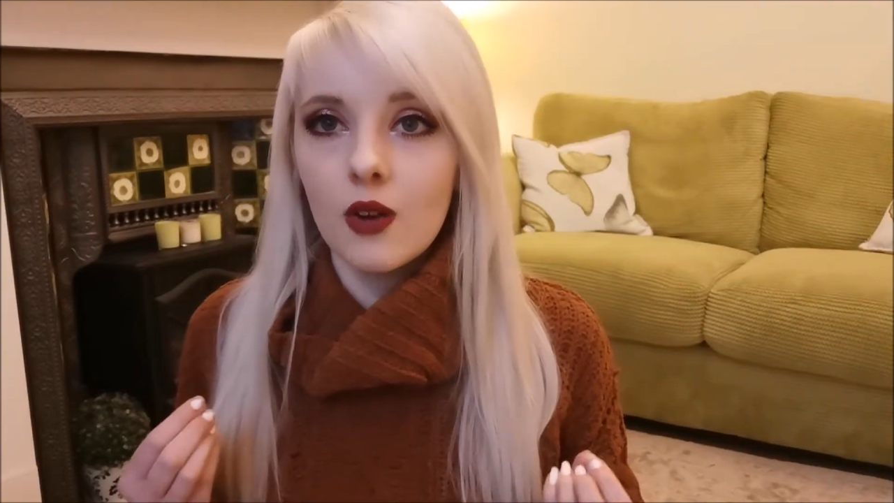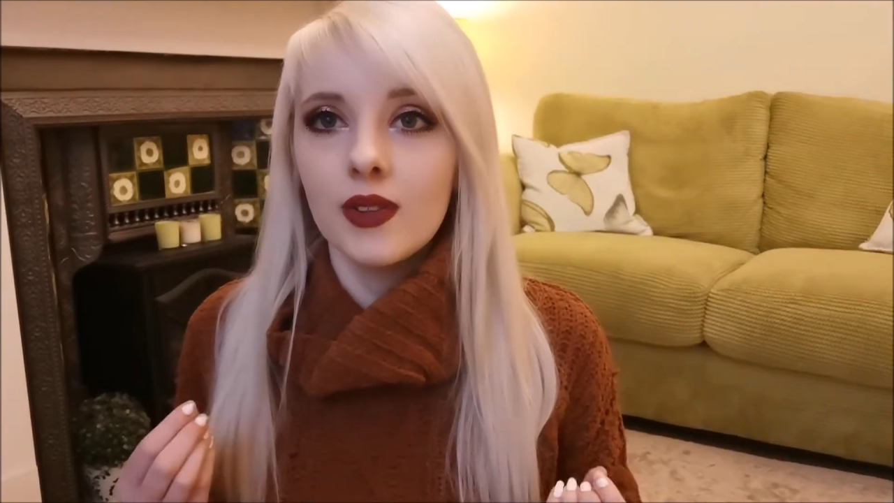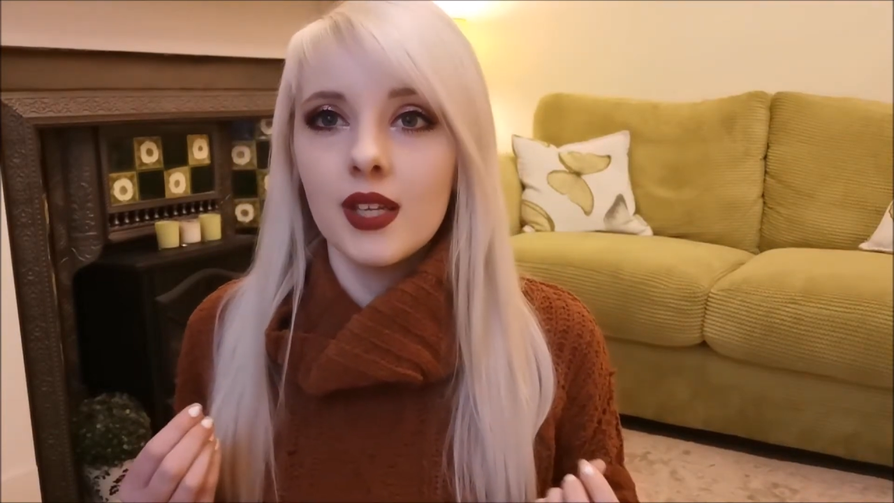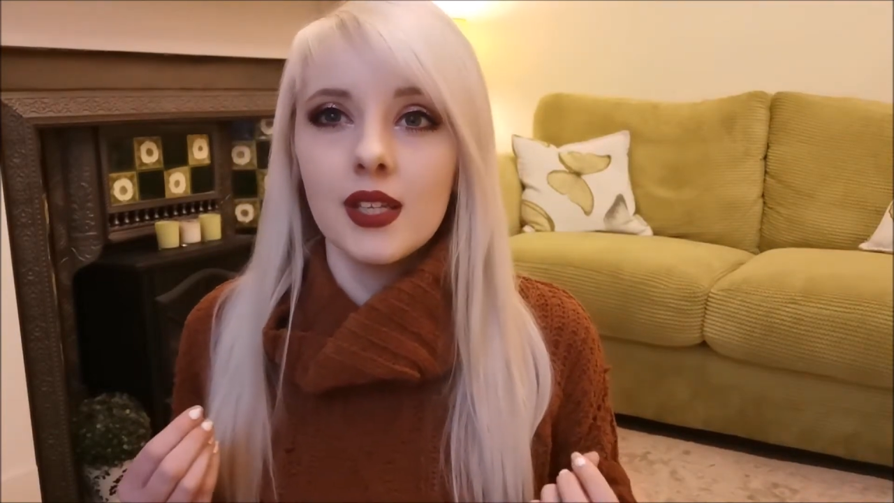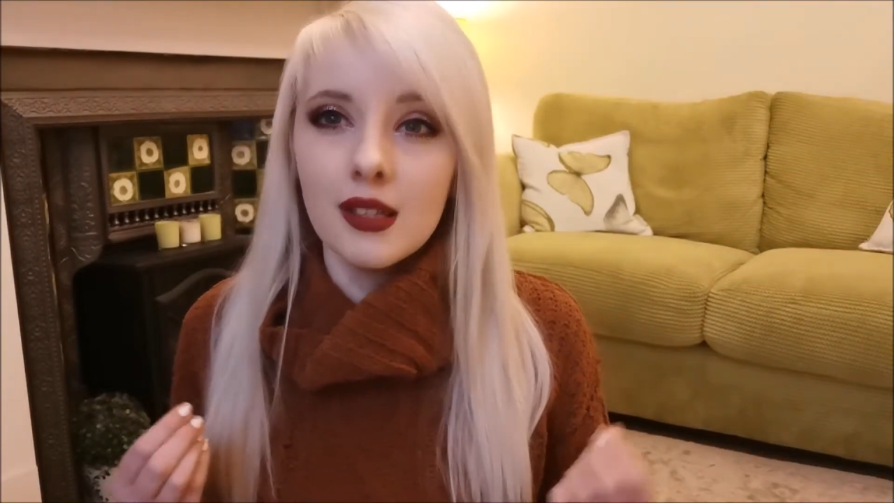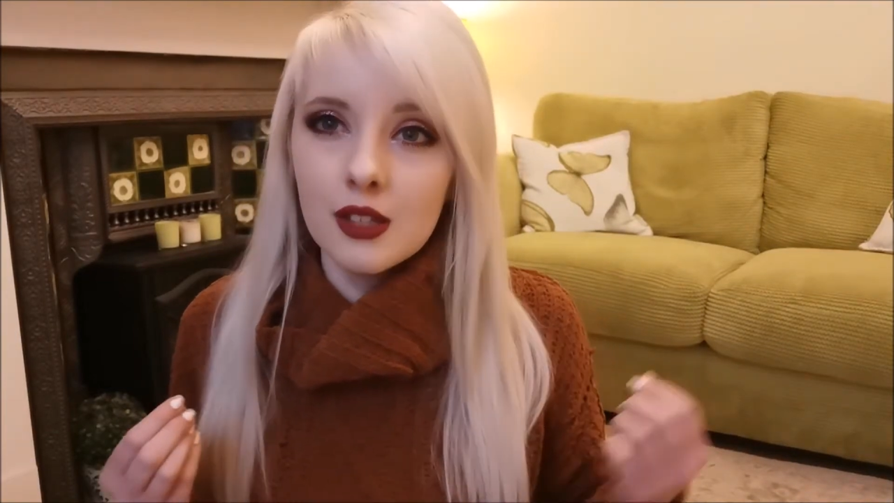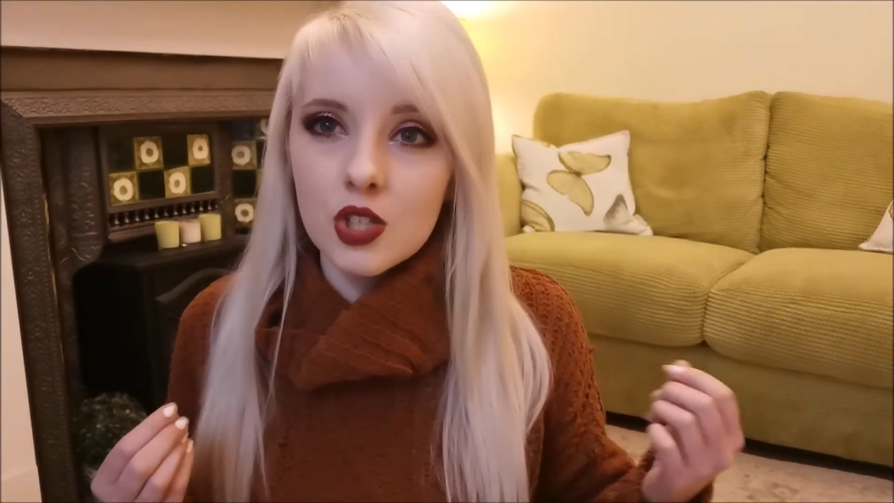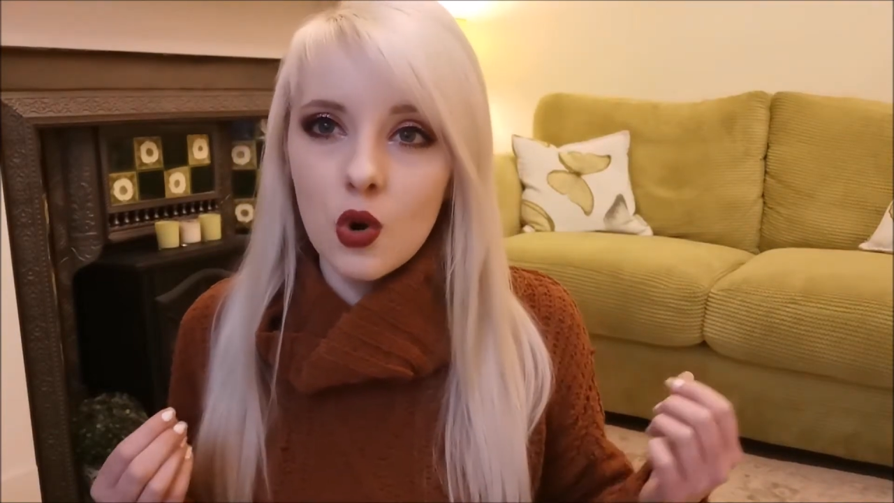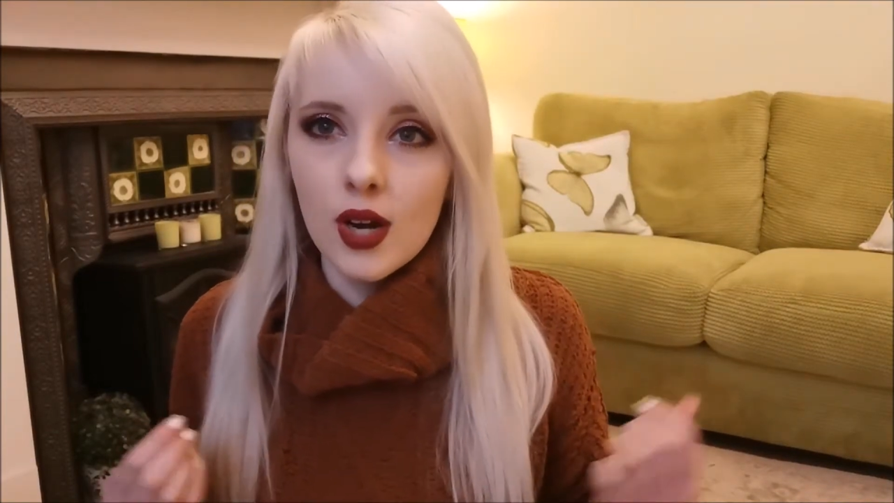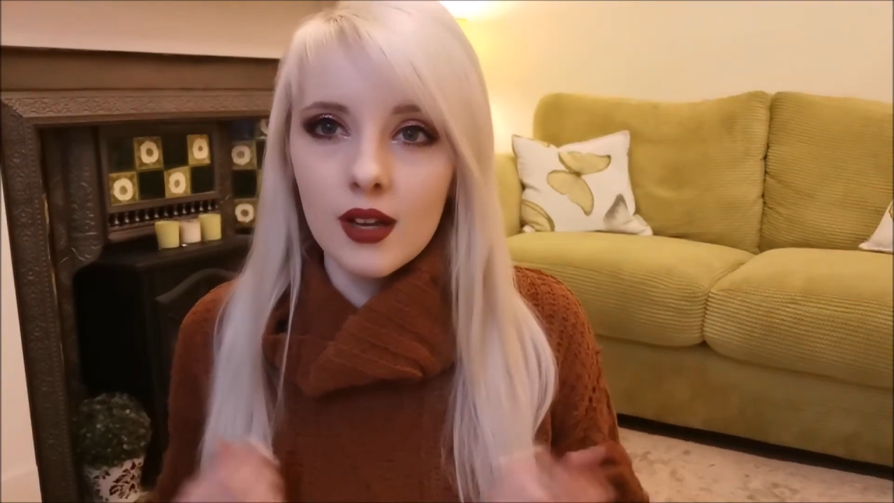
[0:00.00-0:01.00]
when they need the
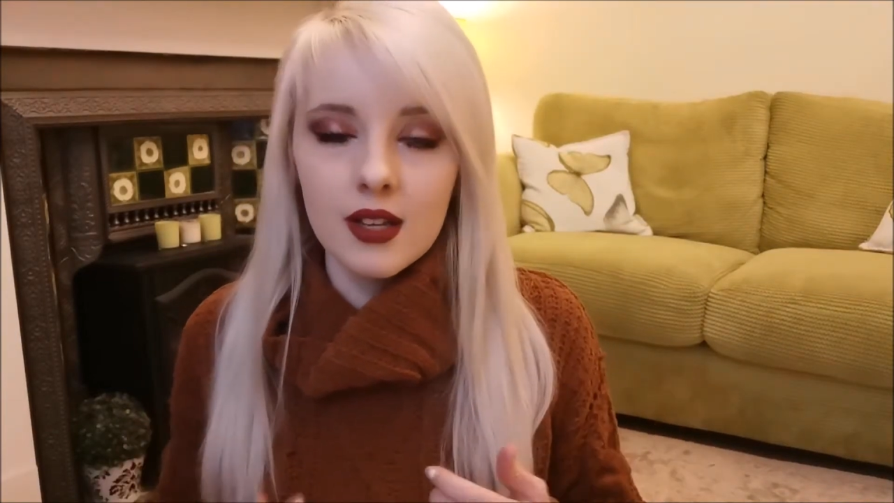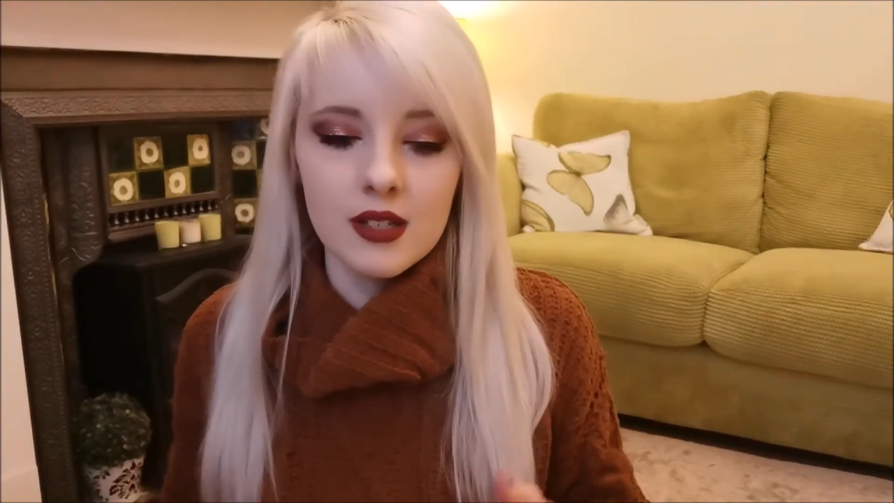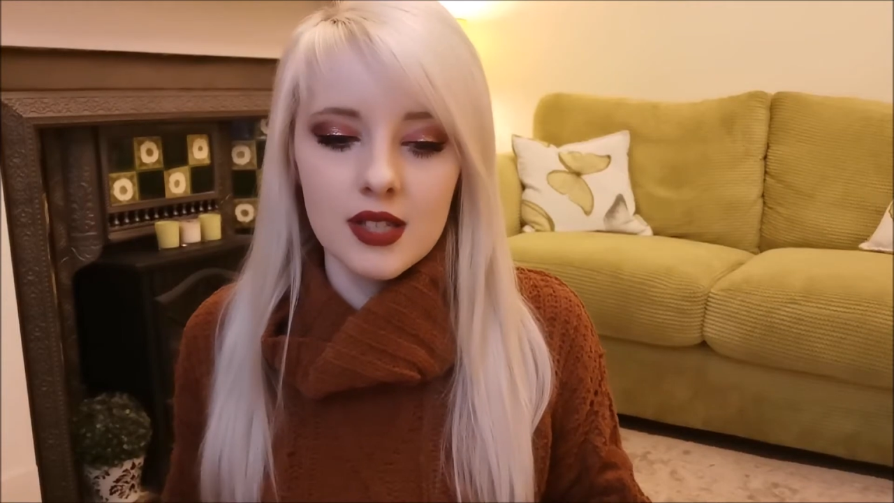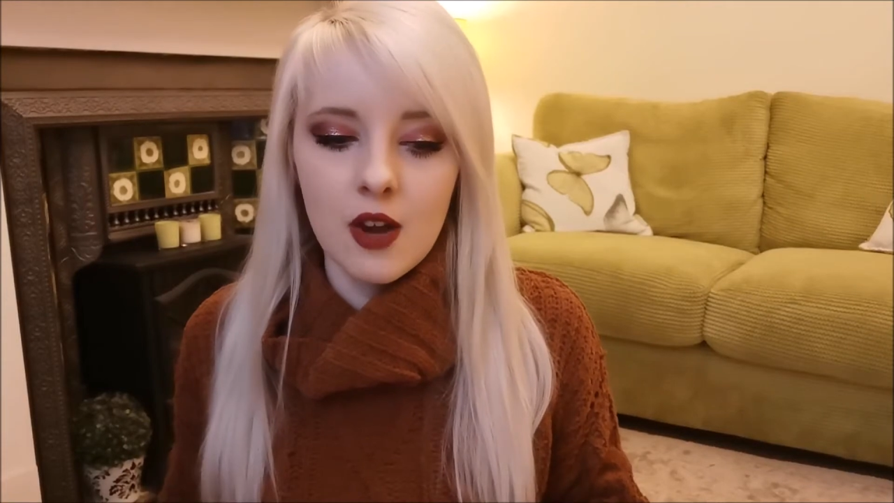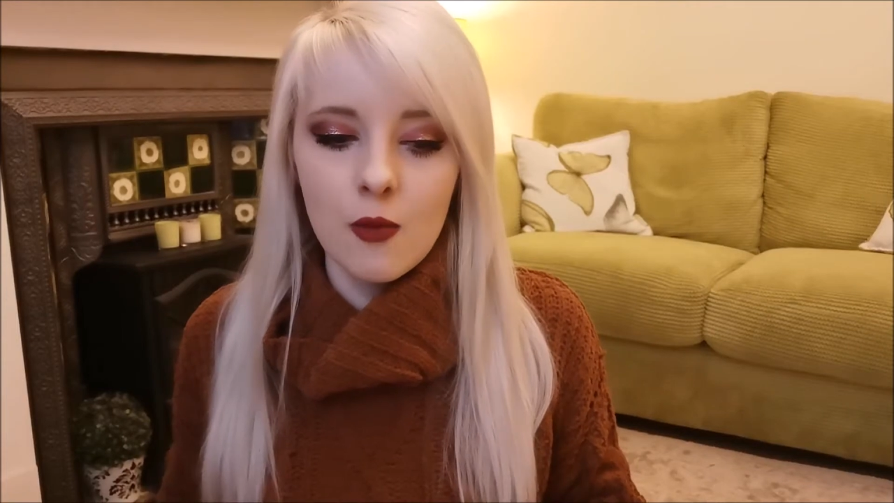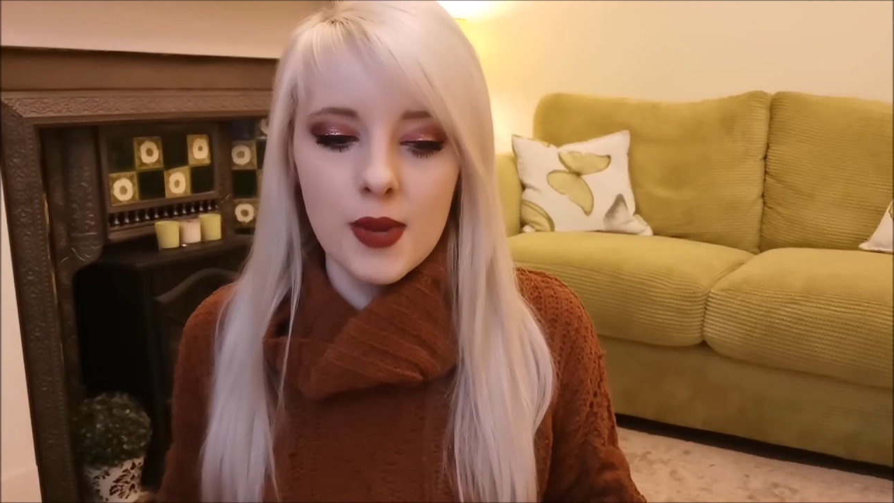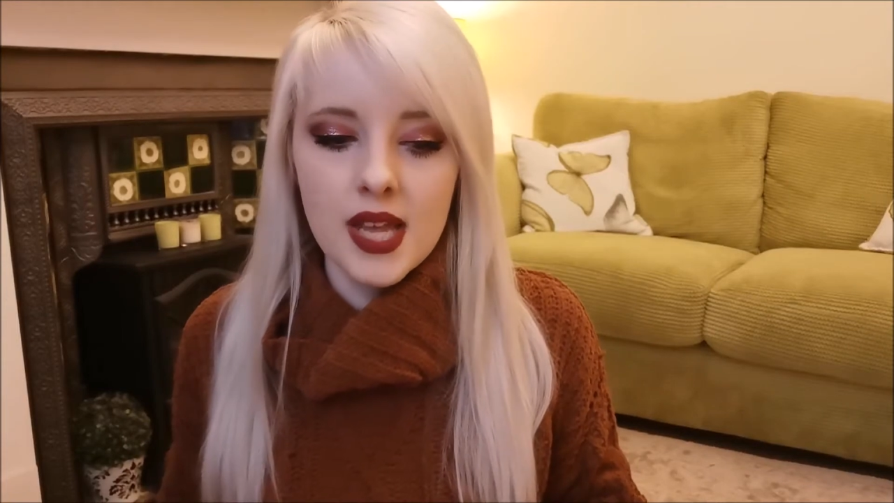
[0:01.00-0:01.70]
toilet, because they're